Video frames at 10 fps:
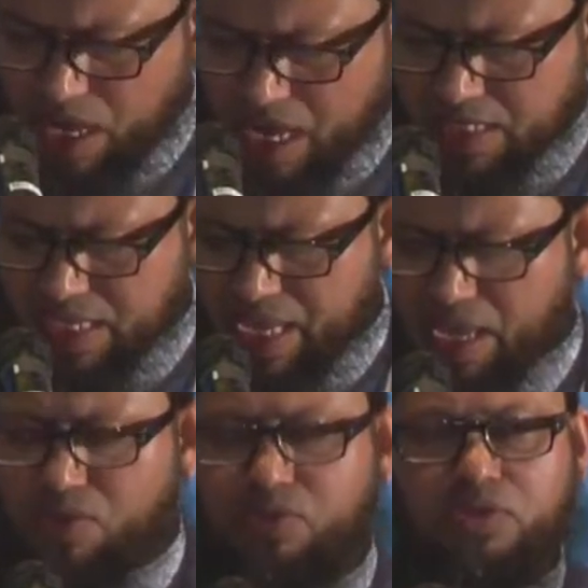as
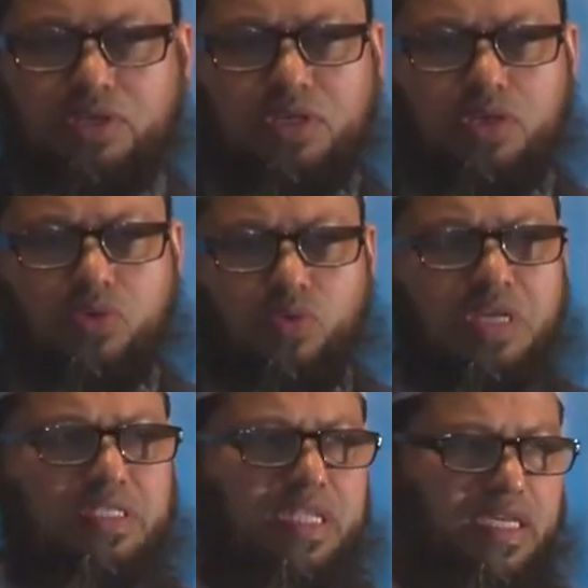a
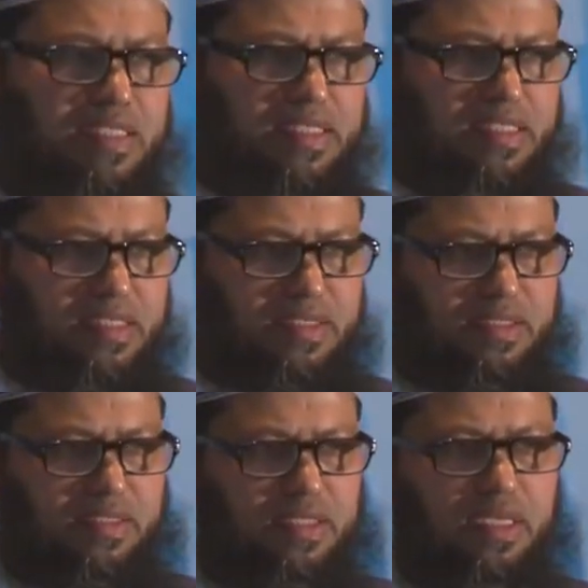witness,
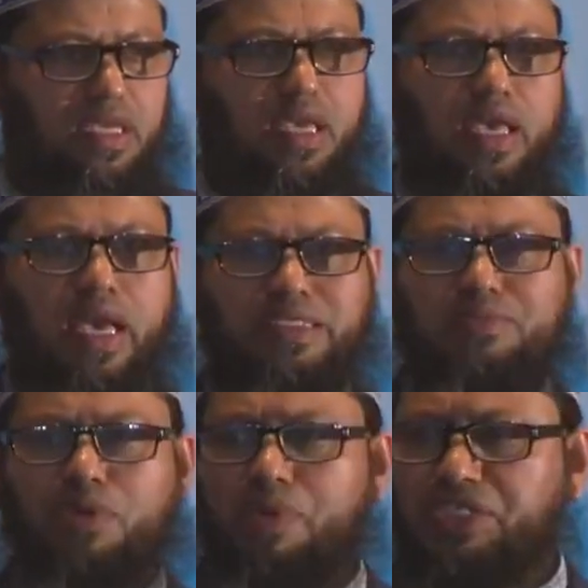as
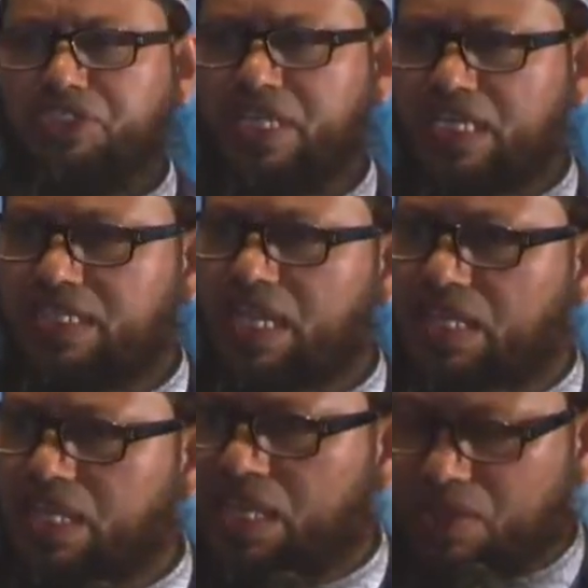a mubashir, as a
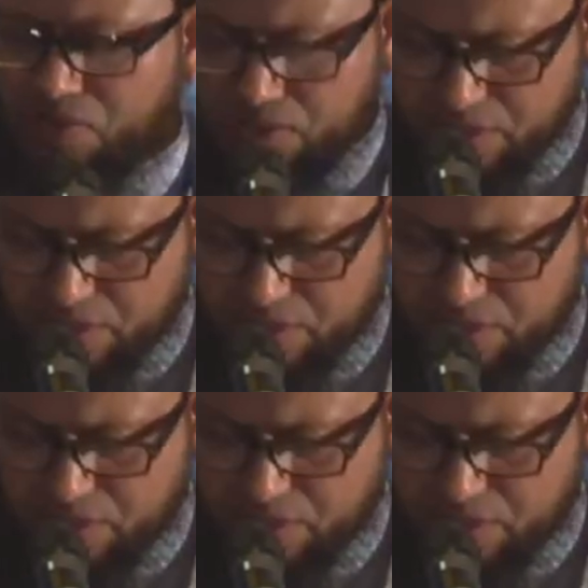nadir.